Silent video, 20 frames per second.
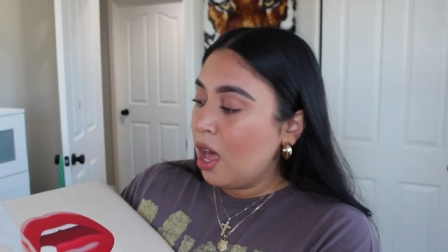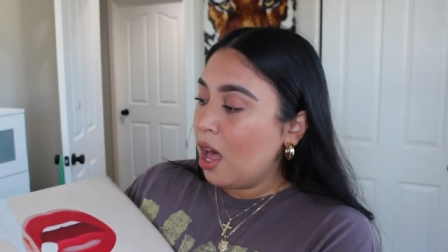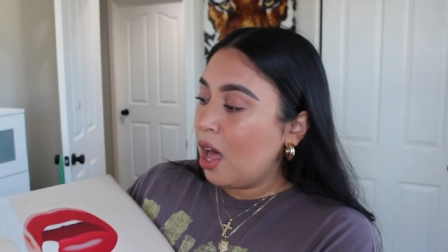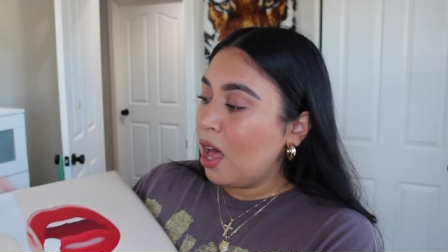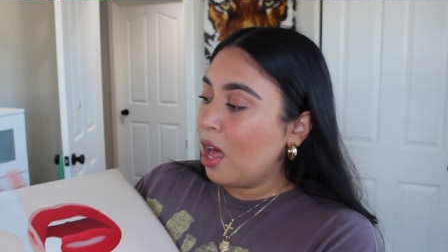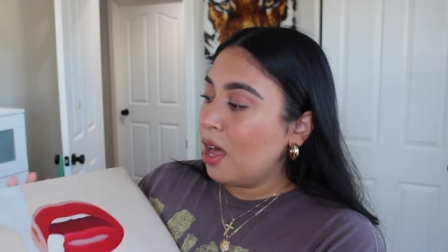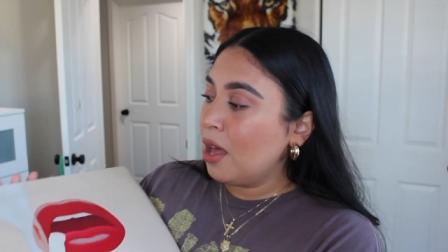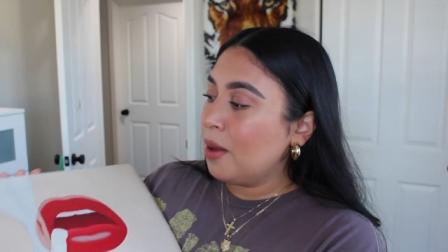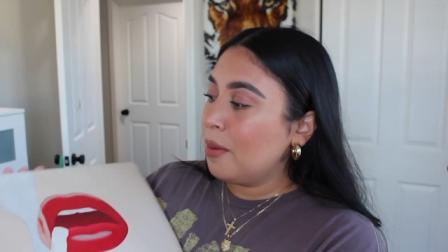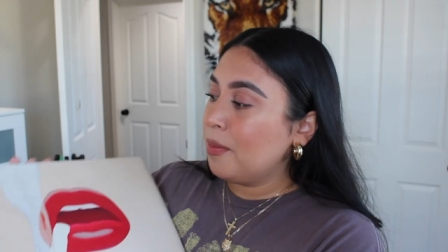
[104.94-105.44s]

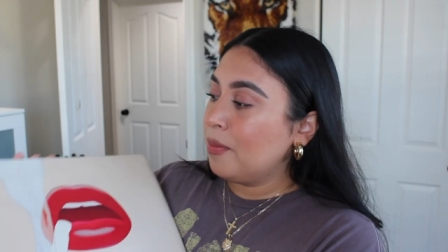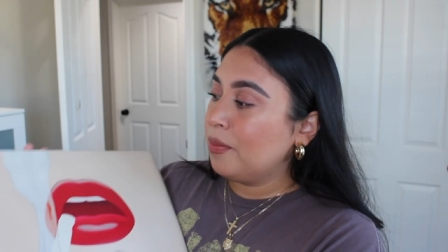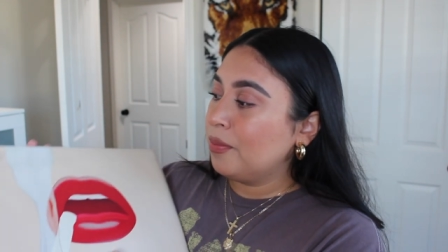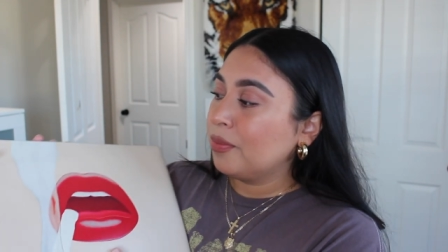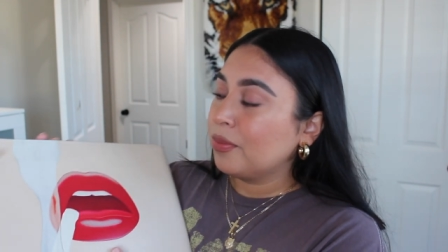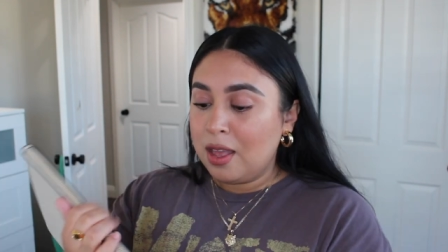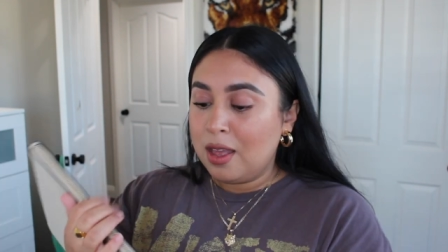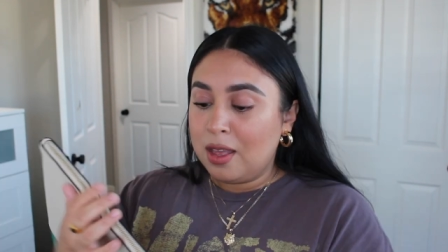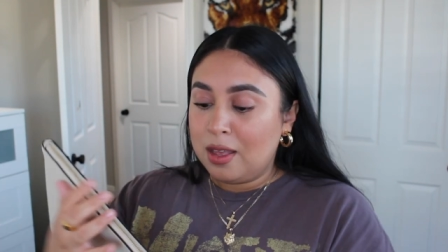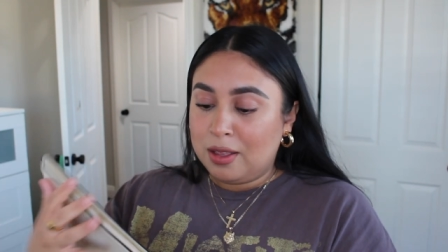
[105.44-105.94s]
Um,
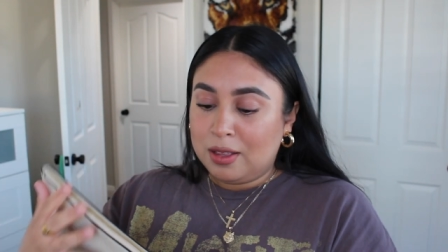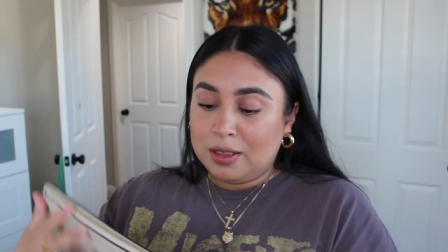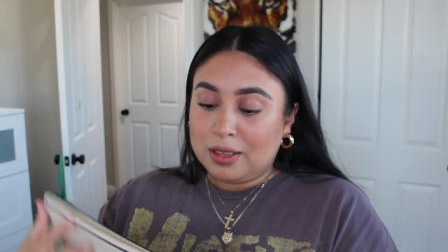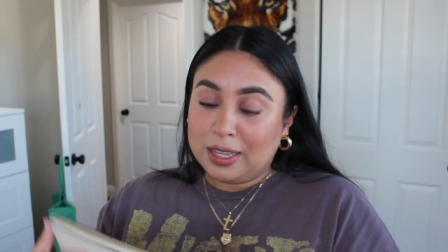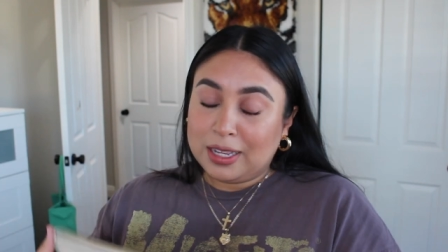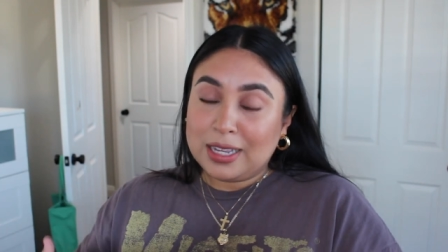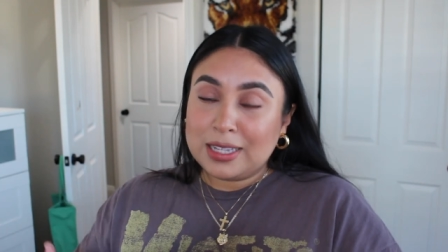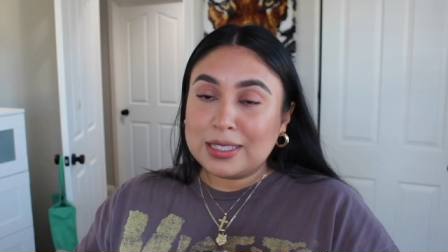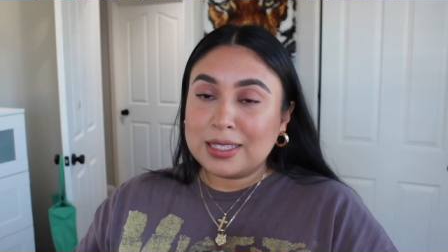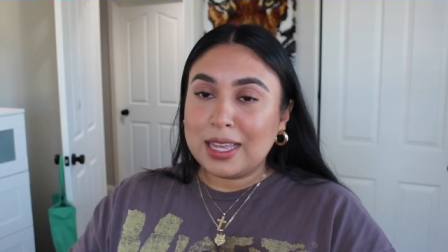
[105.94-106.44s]

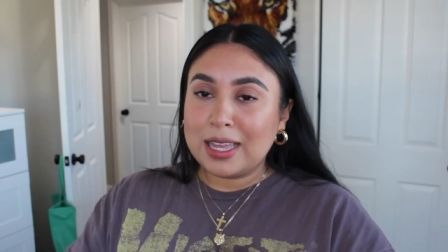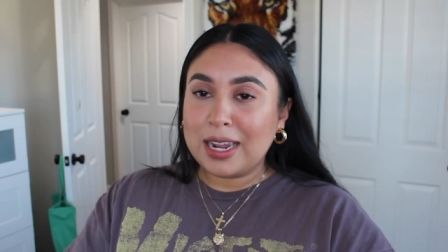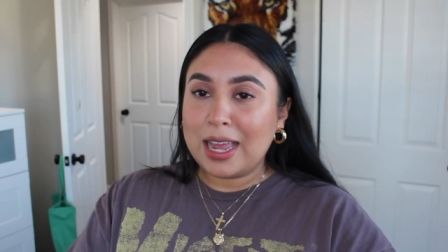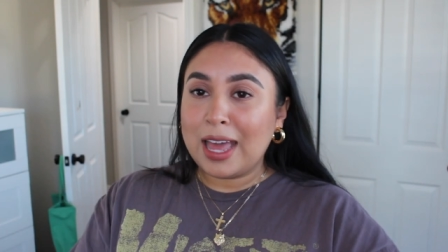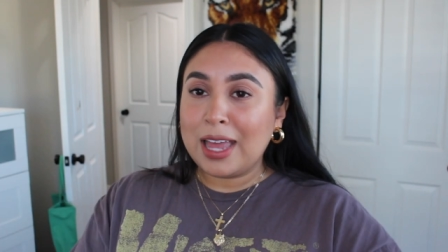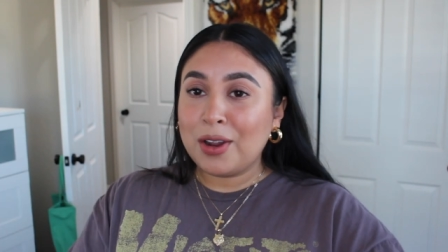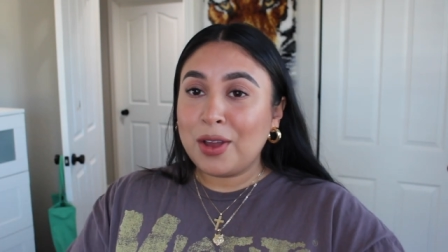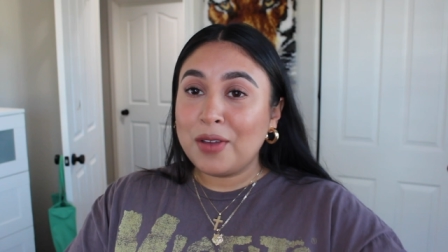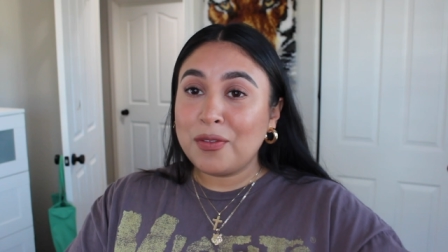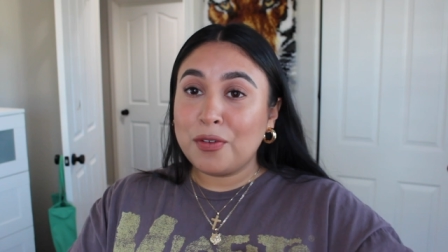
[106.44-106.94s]
like I said,
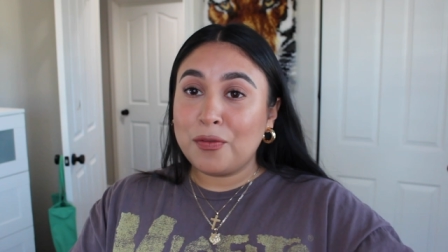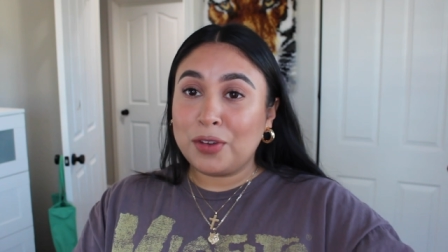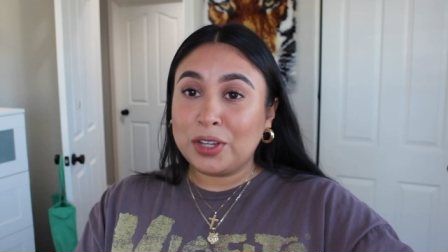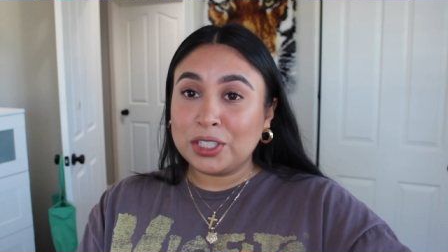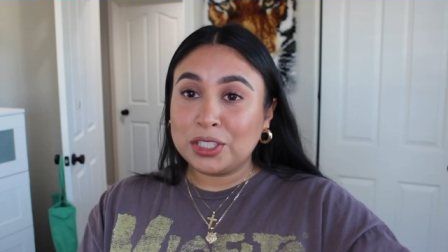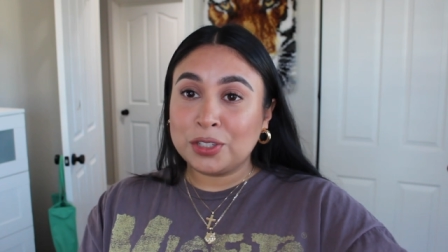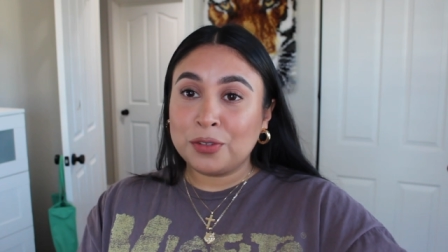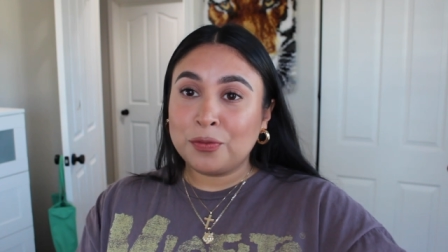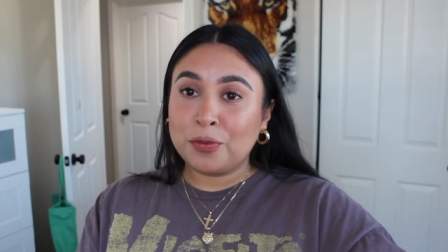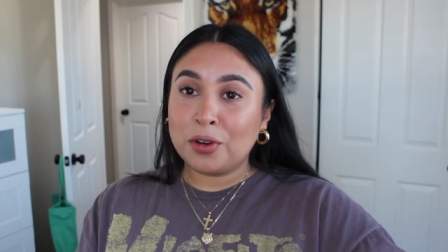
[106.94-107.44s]
I don't have a
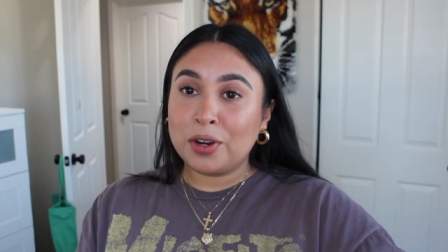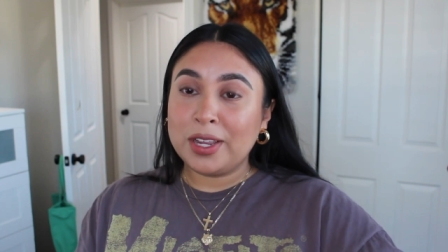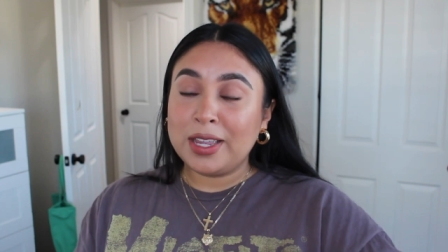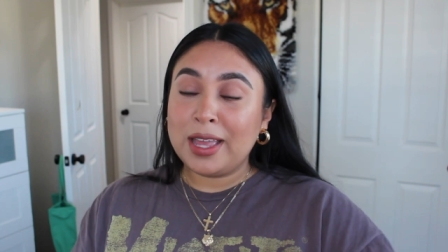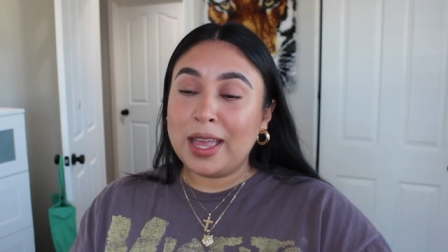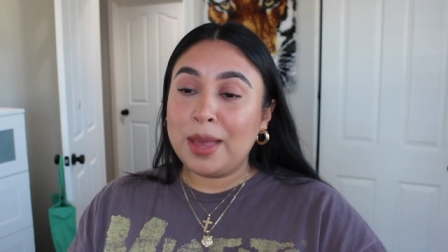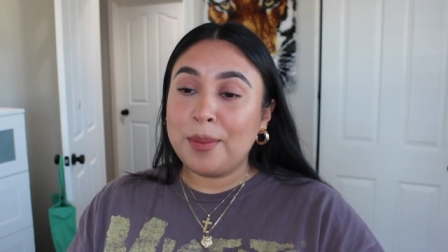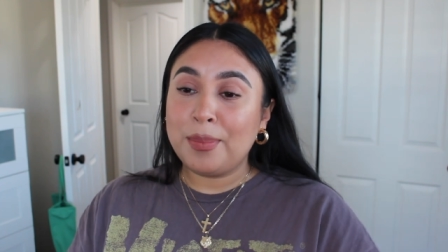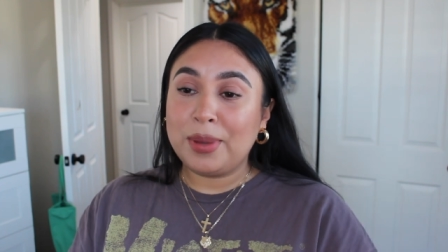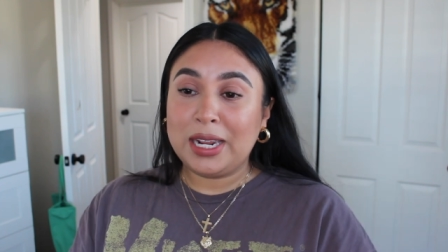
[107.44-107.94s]
function for it yet,